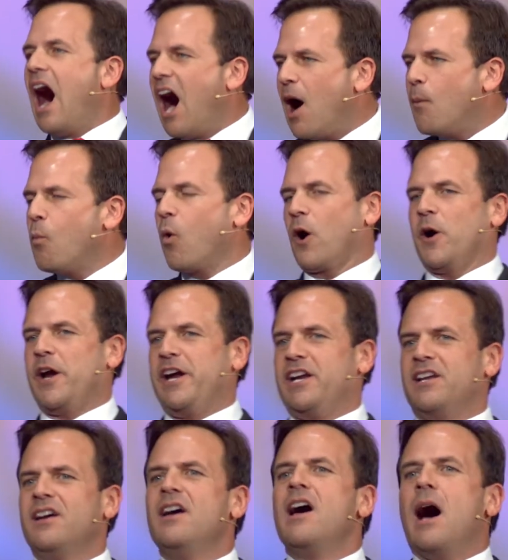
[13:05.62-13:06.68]
I'm
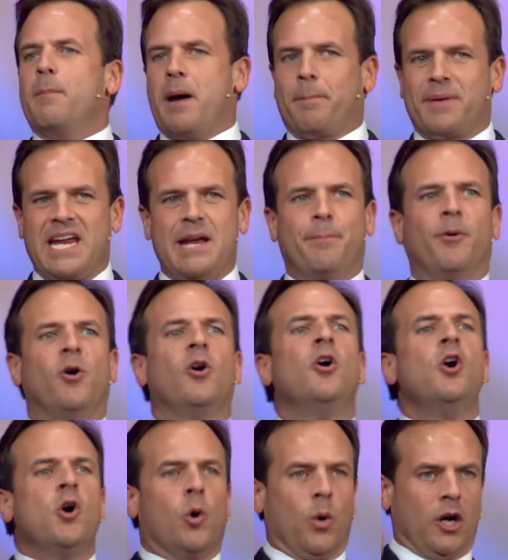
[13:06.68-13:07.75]
worried about people
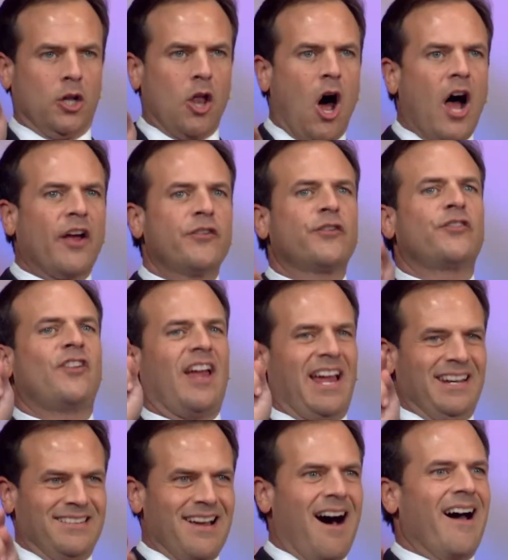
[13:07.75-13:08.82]
who are lost
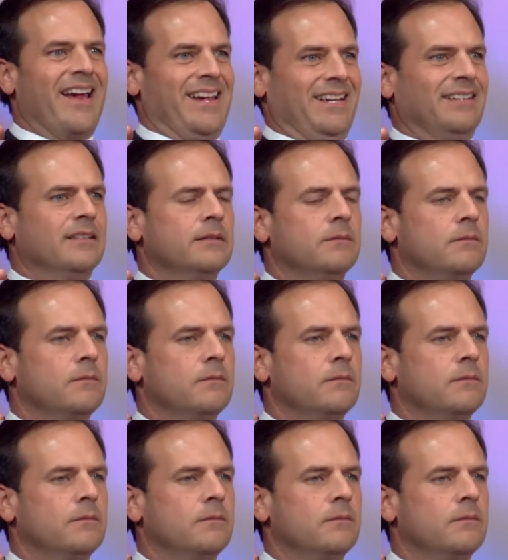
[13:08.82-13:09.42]
and dying.